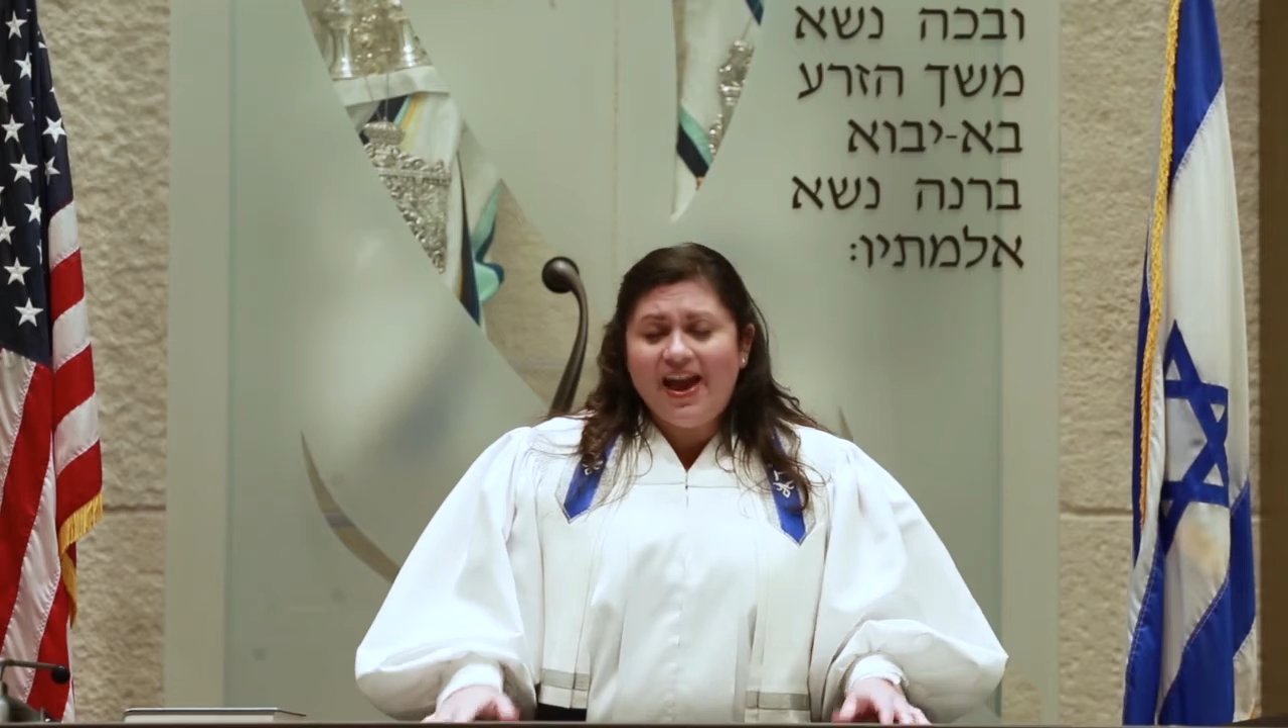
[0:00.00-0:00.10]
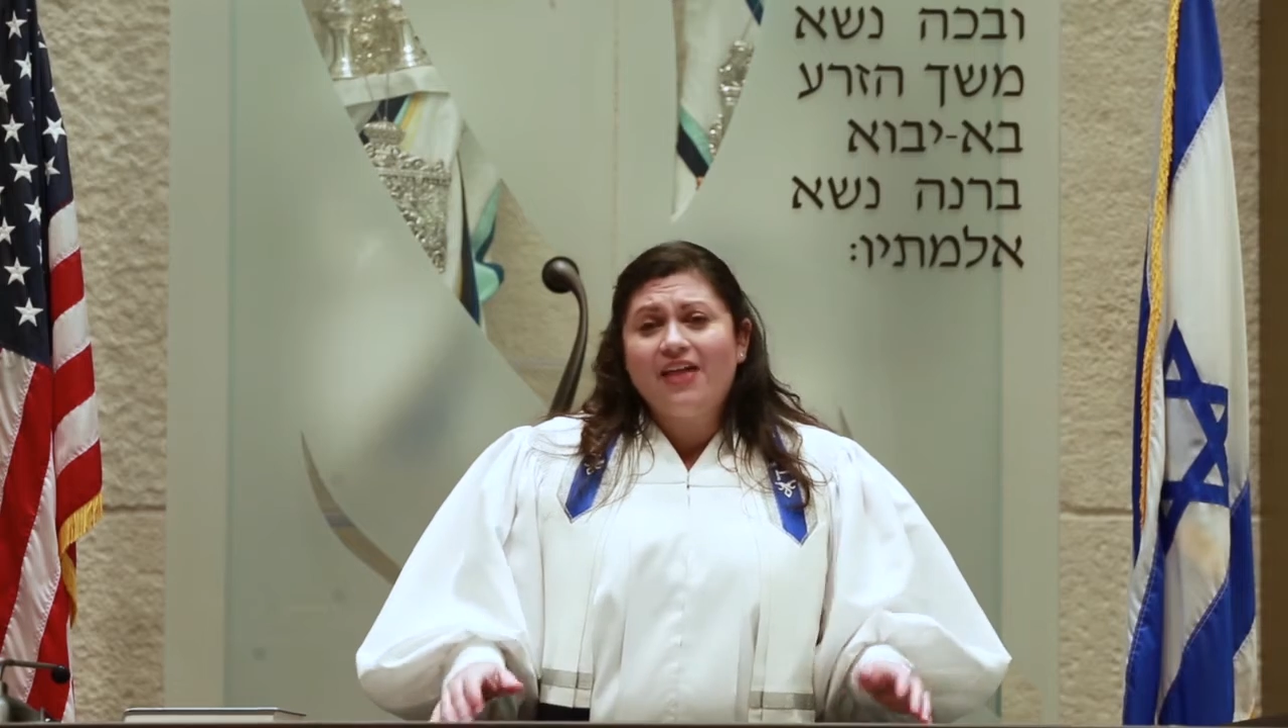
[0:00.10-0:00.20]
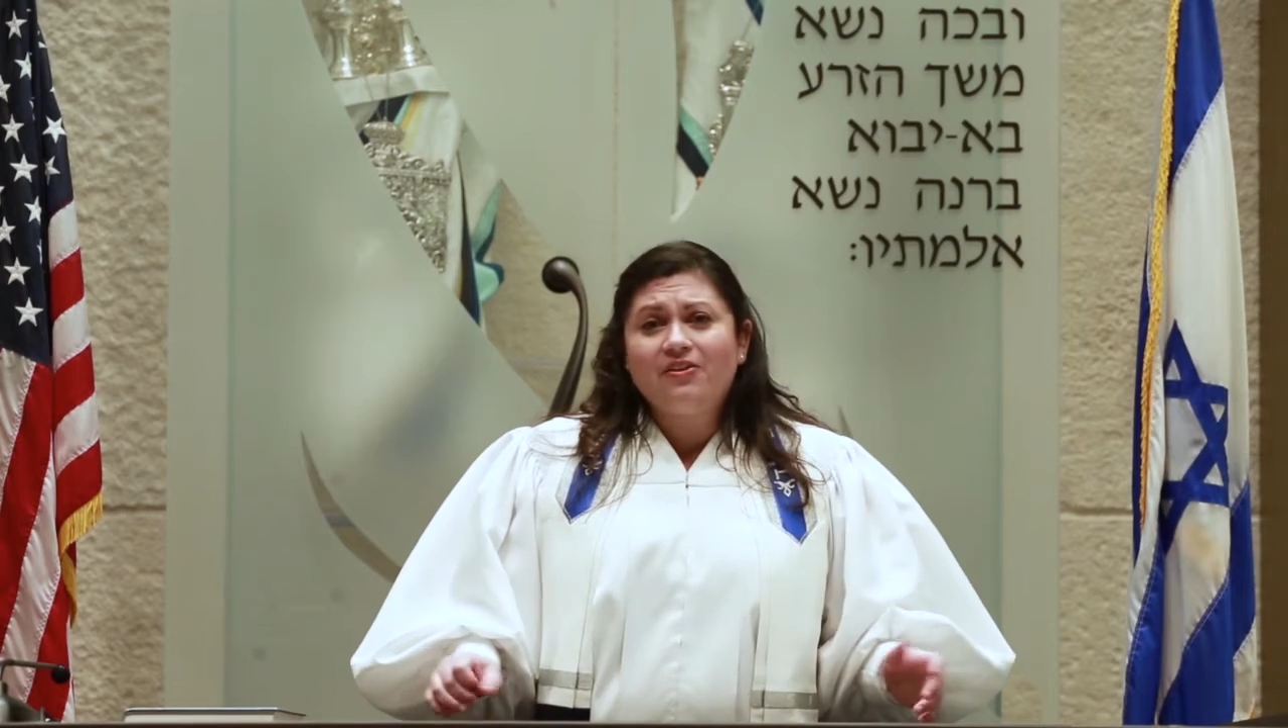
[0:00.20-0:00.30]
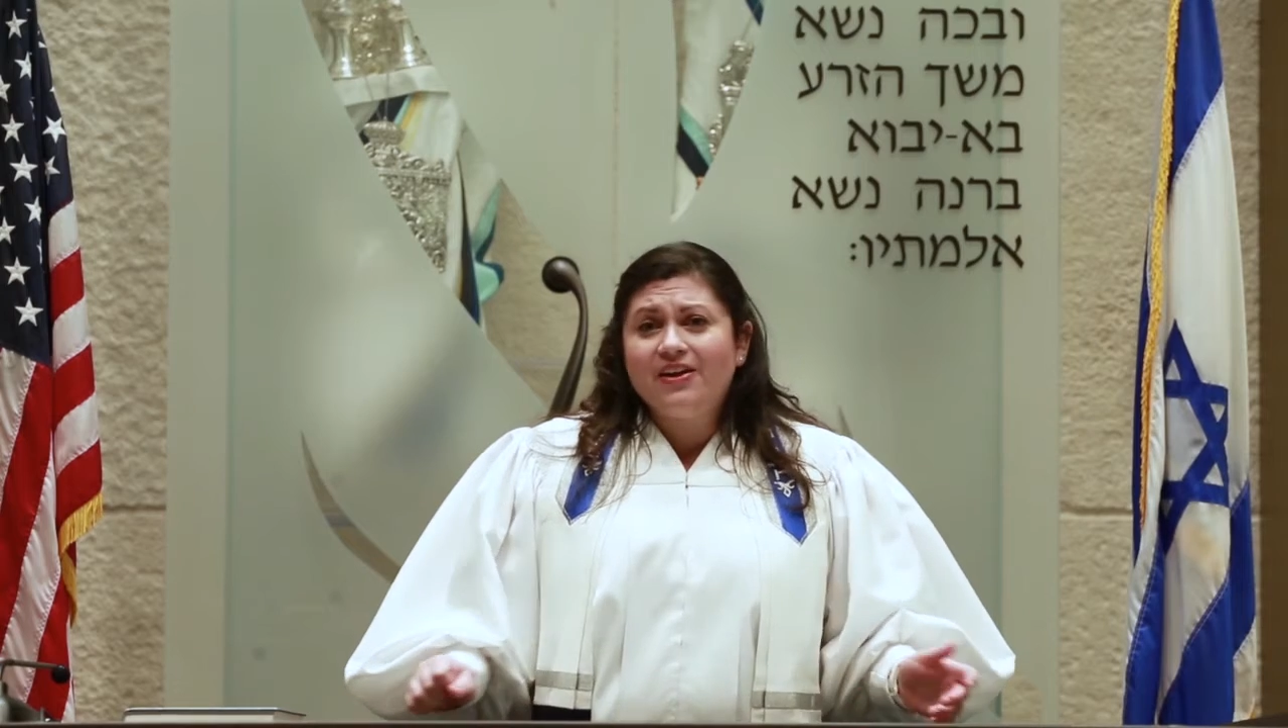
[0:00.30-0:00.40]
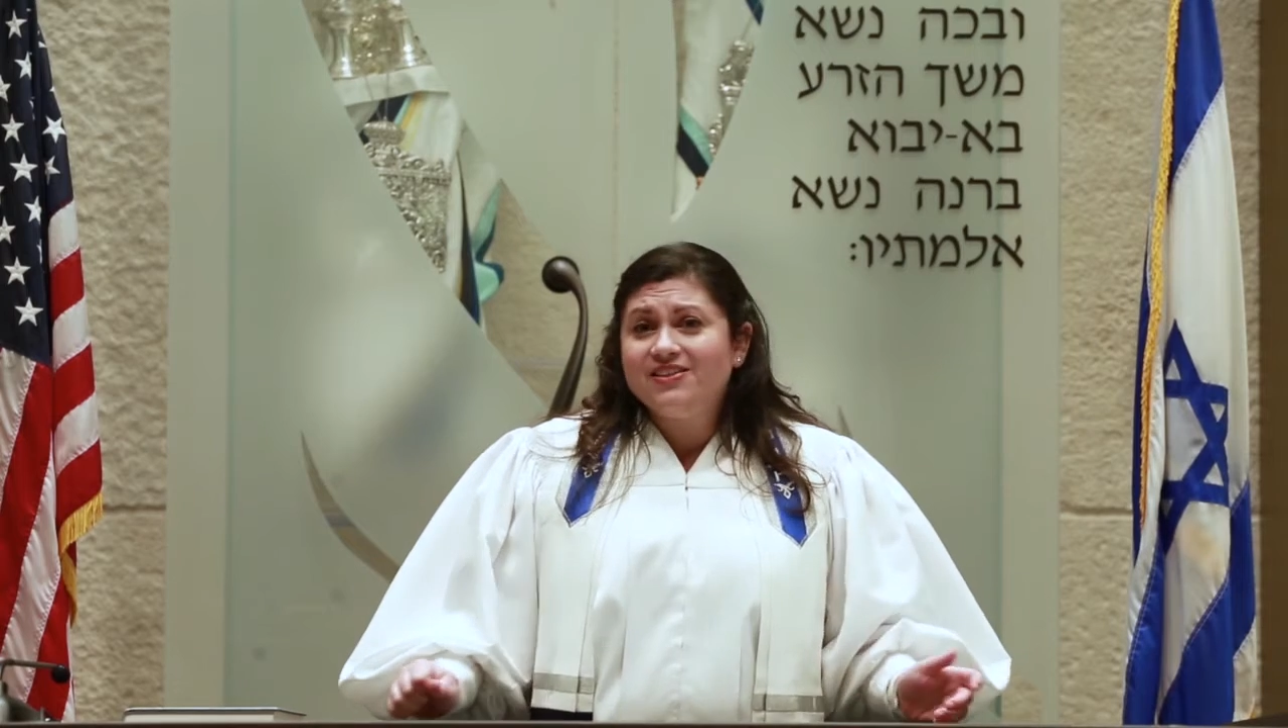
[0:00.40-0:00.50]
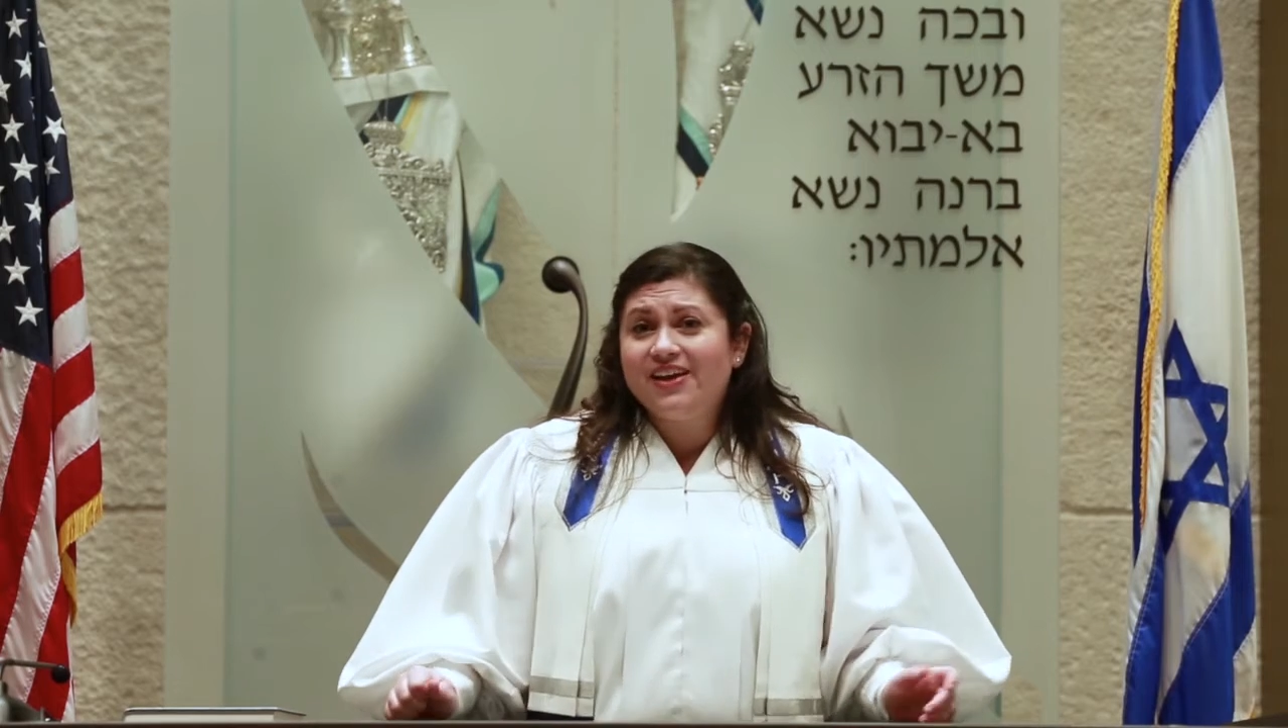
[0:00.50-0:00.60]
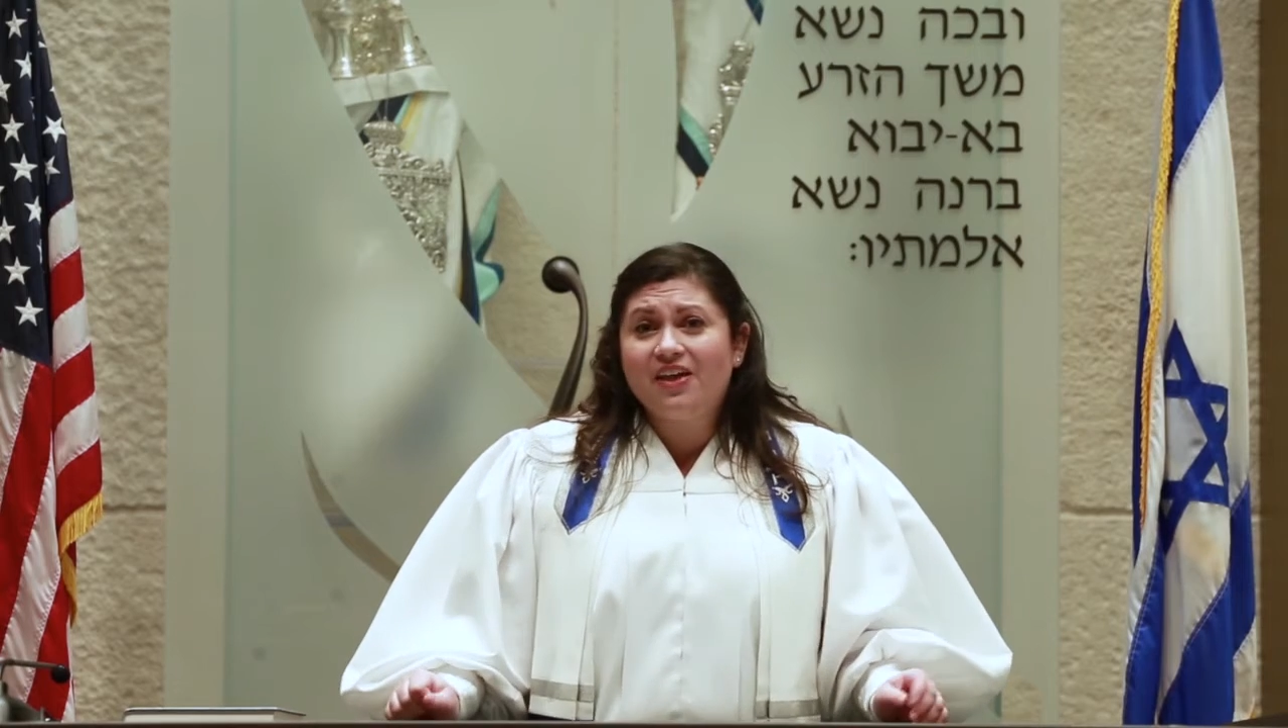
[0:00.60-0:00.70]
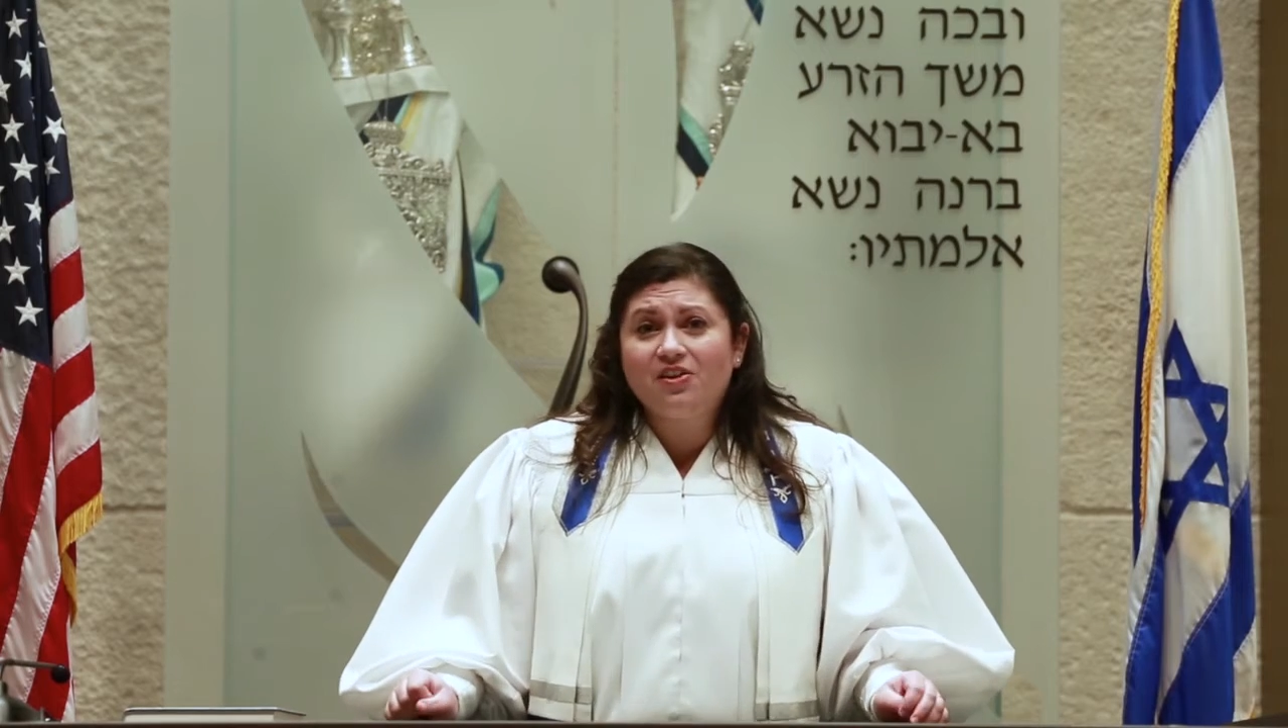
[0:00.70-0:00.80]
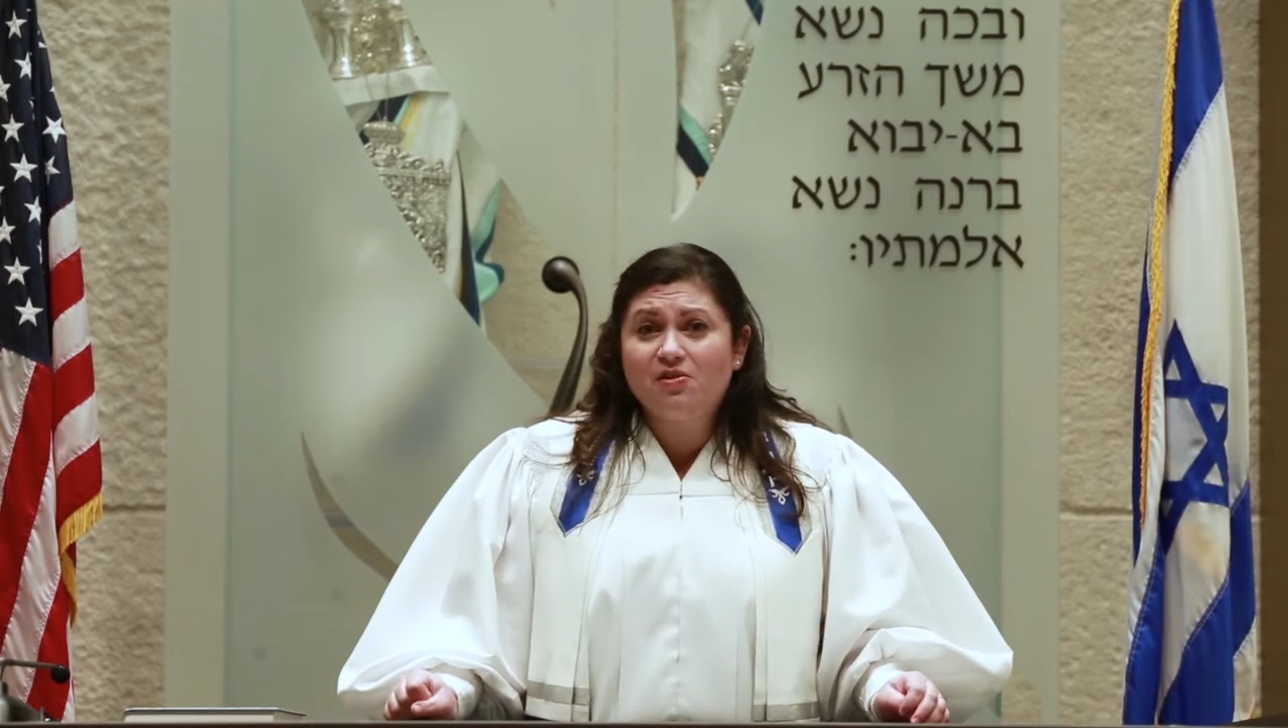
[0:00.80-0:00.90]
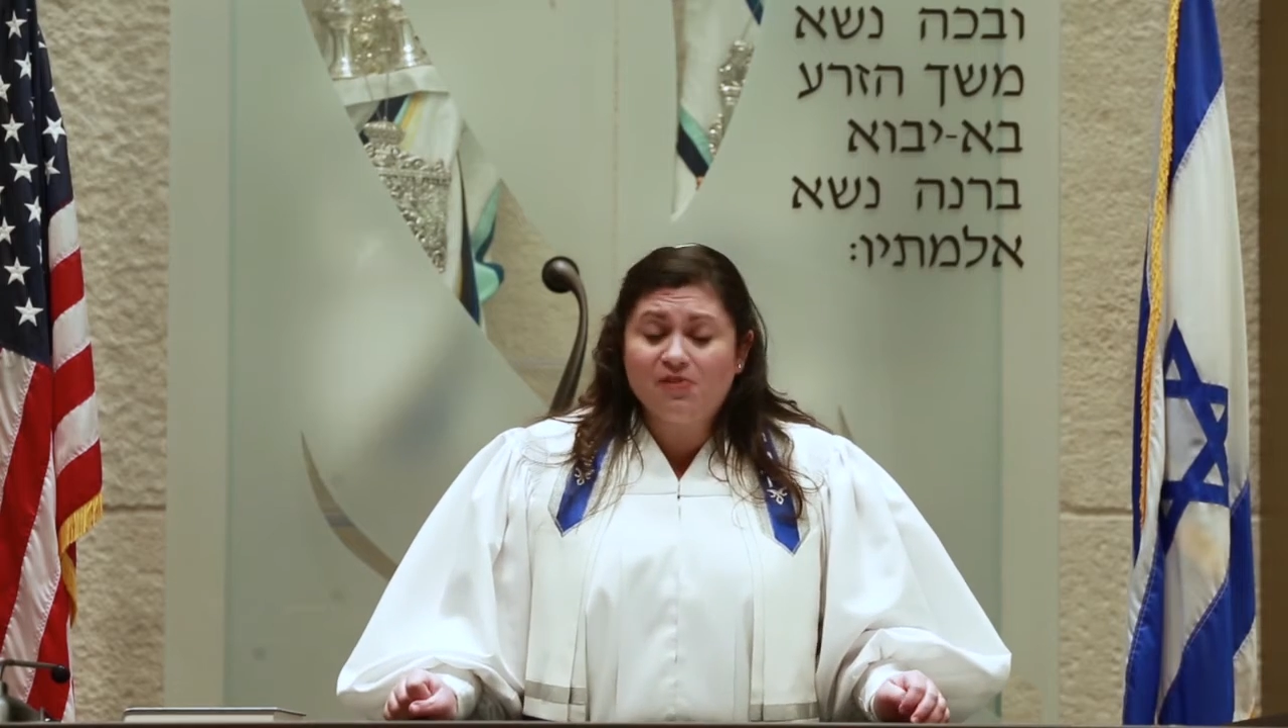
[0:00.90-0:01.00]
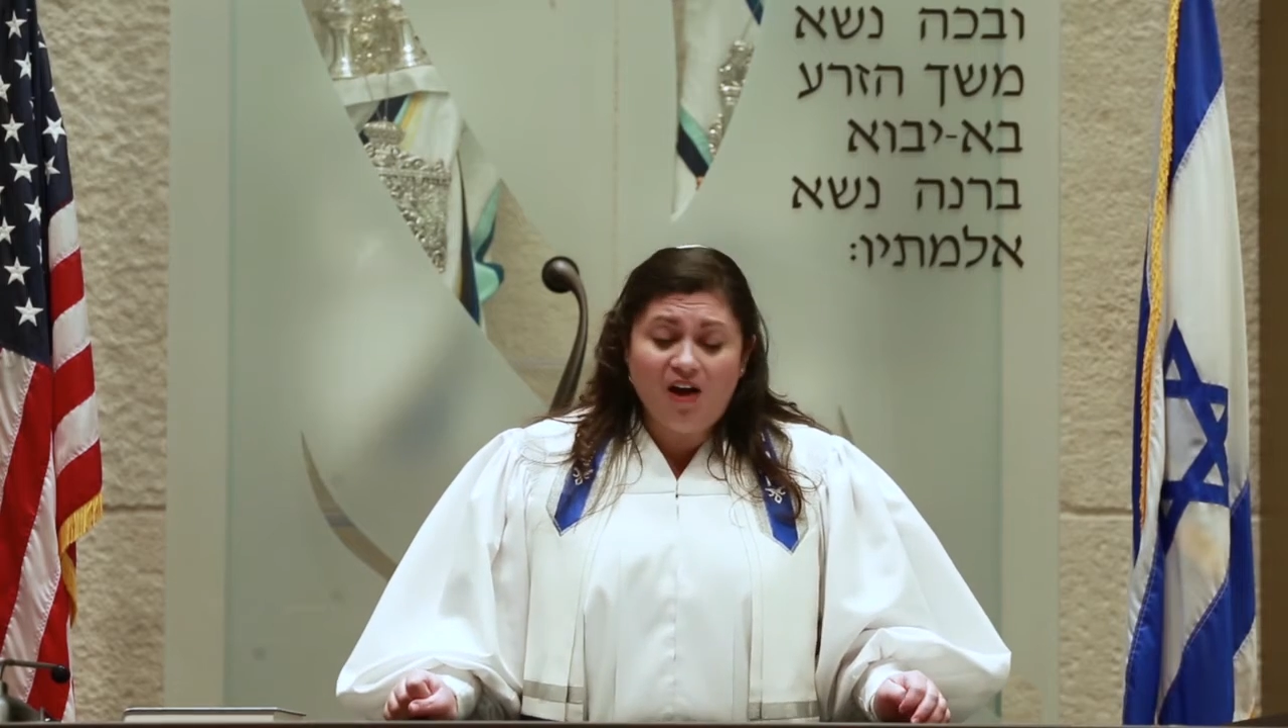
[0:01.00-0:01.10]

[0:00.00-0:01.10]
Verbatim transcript: gathering together